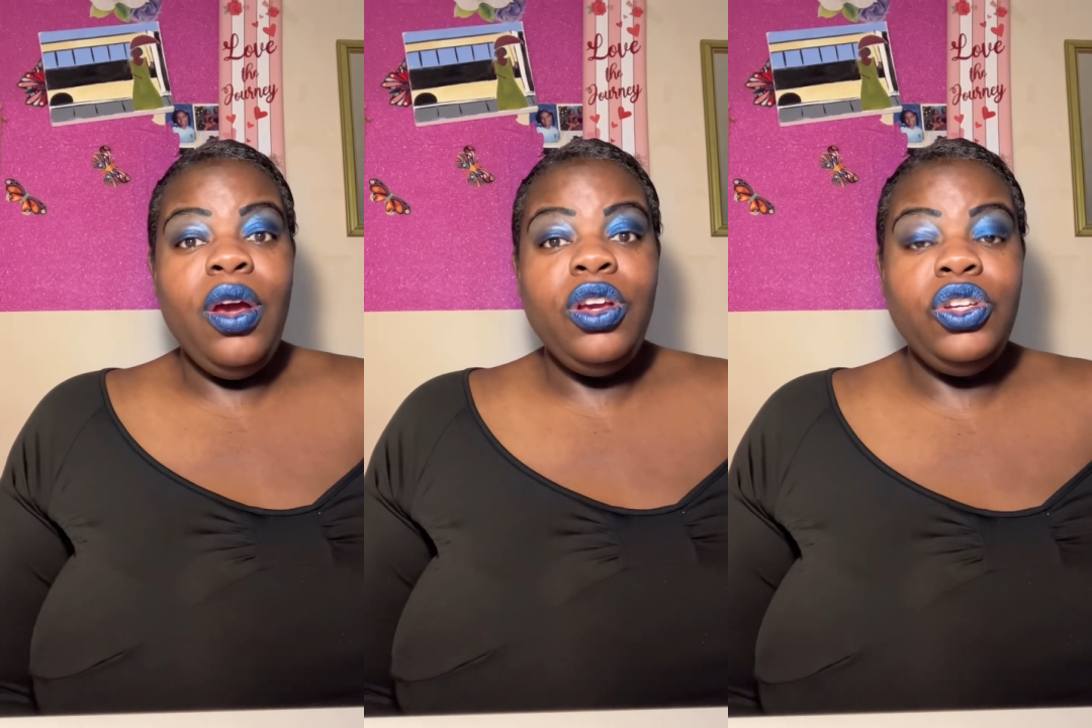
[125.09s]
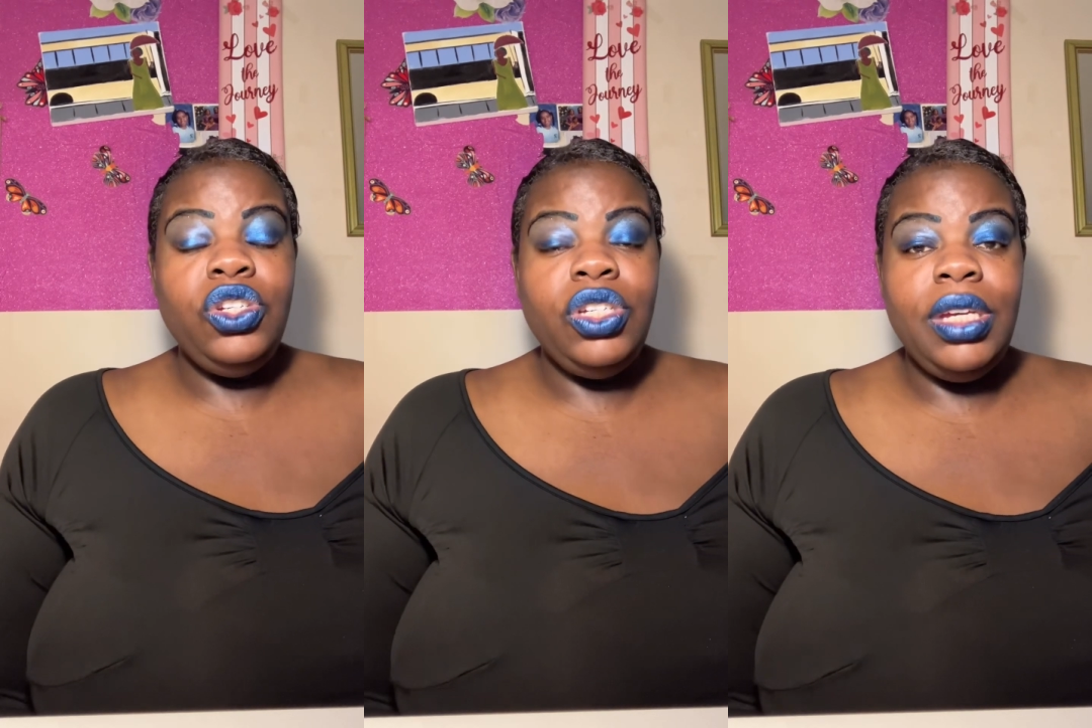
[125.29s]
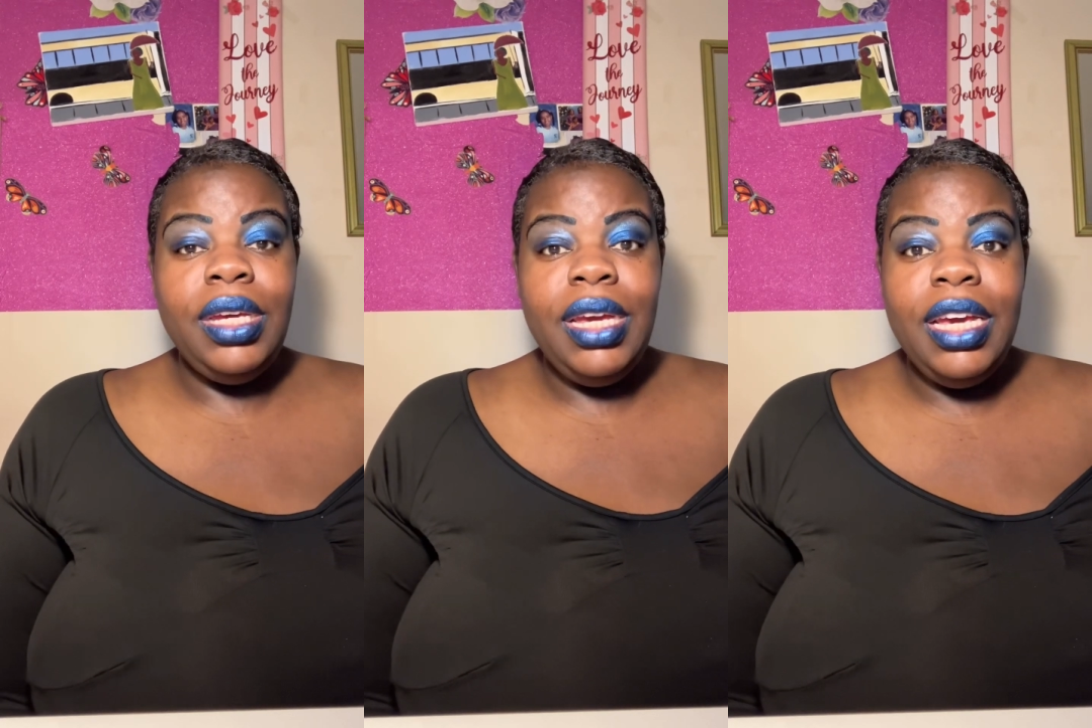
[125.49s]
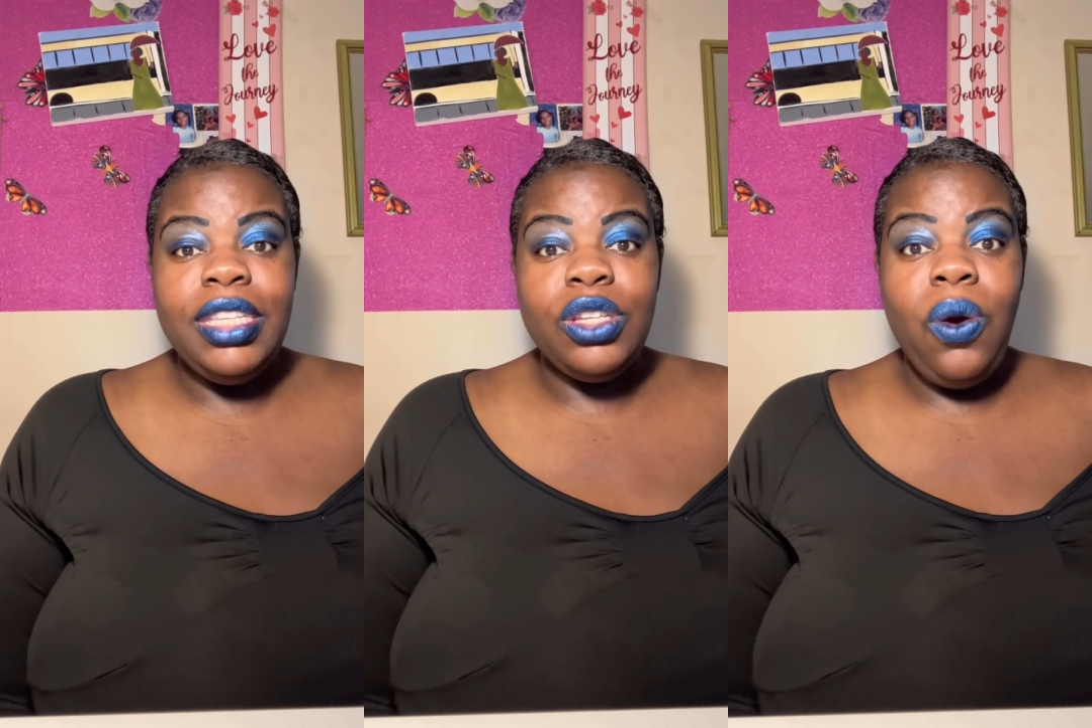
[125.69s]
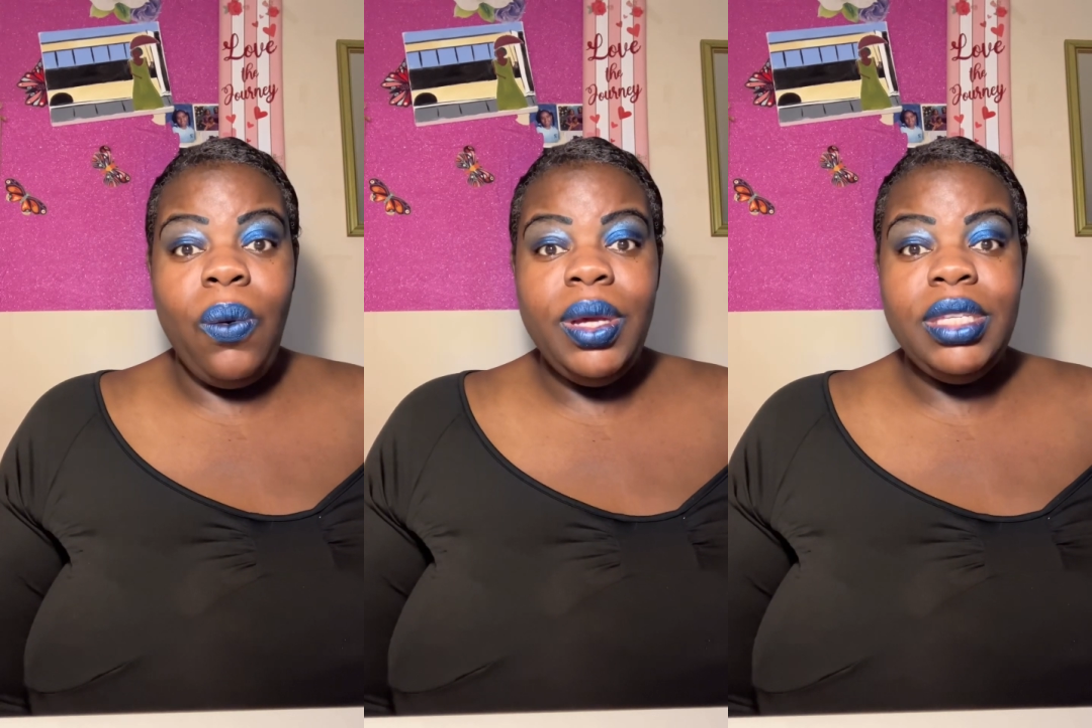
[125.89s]
she
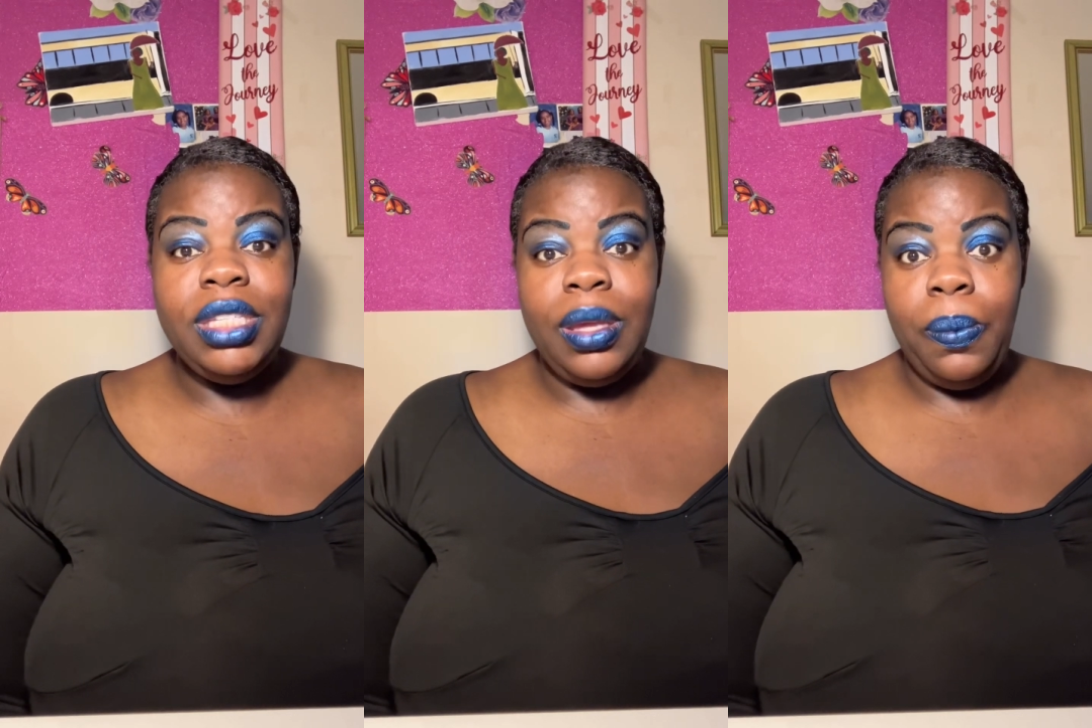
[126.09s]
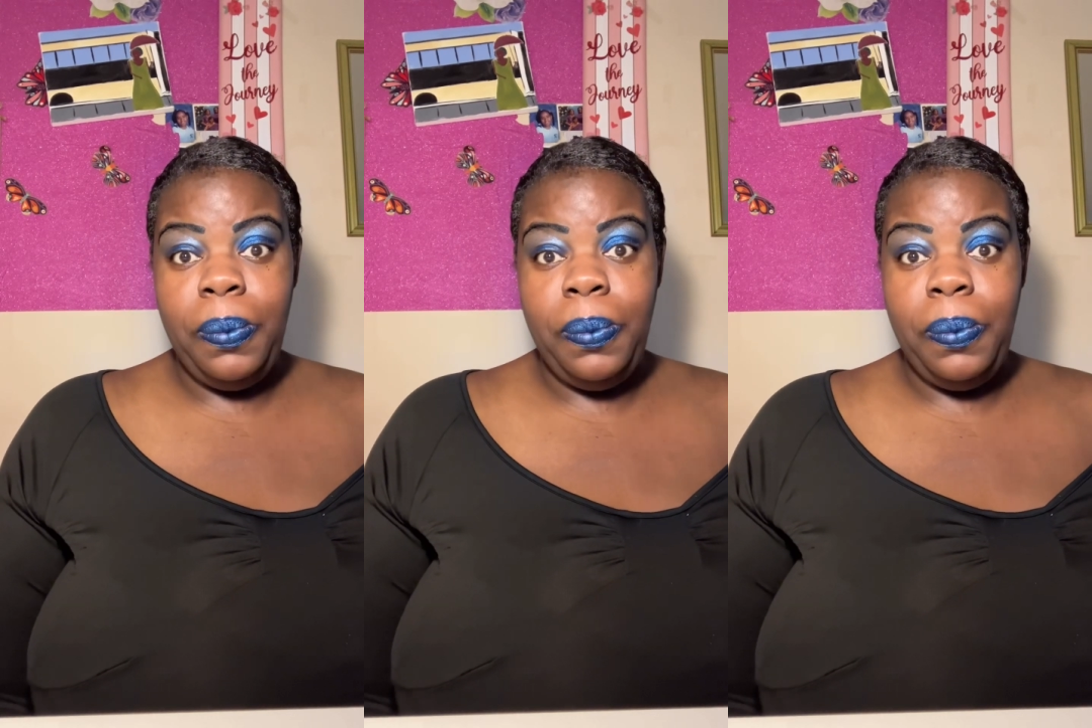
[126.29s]
is going to